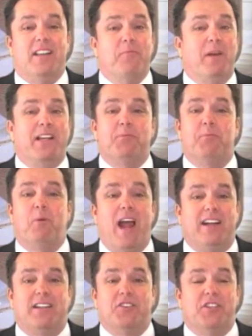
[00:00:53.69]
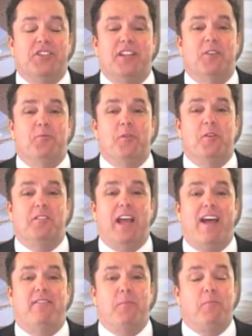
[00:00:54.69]
The best practices in the world
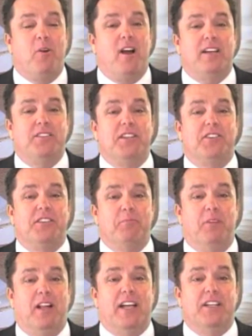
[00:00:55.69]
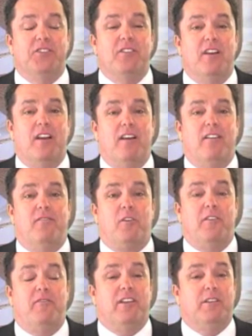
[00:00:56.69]
have a process in place
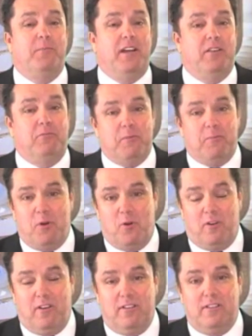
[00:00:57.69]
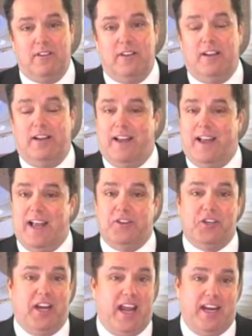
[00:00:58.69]
for developing rapport,
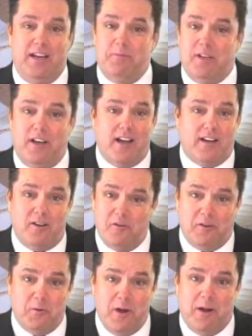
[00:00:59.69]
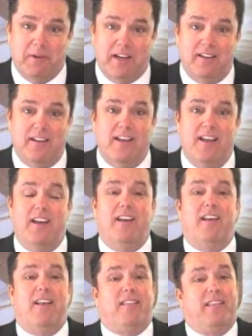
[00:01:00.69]
educating not overwhelming
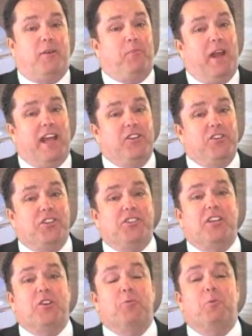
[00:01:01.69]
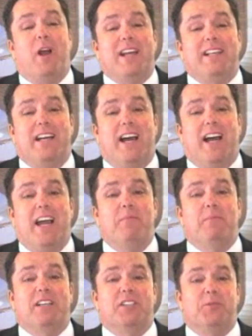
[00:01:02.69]
their patients at the right
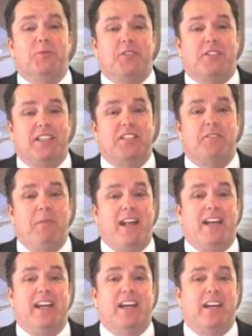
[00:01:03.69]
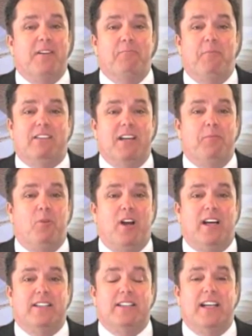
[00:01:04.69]
time, and a systematic and compelling
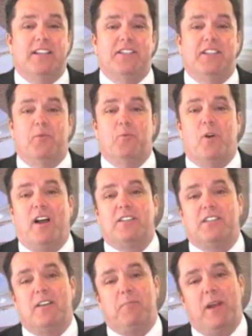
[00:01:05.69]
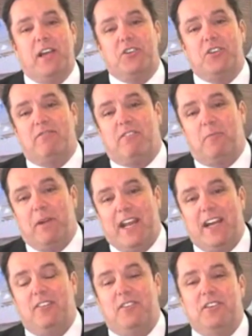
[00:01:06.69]
process that walks their patient from
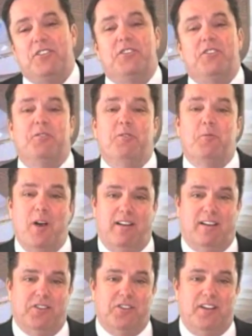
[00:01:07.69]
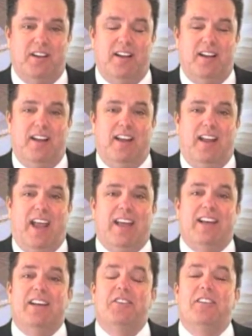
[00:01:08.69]
ignorance to awareness
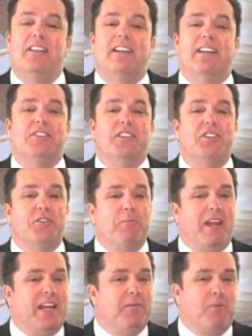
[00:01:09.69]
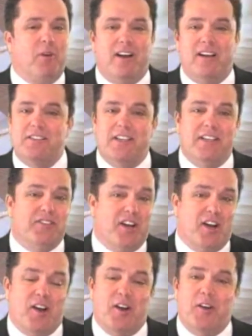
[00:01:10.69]
and into the decision-making process
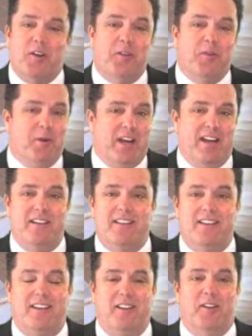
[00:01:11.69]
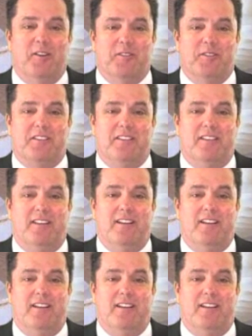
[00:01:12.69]
all the way to the close.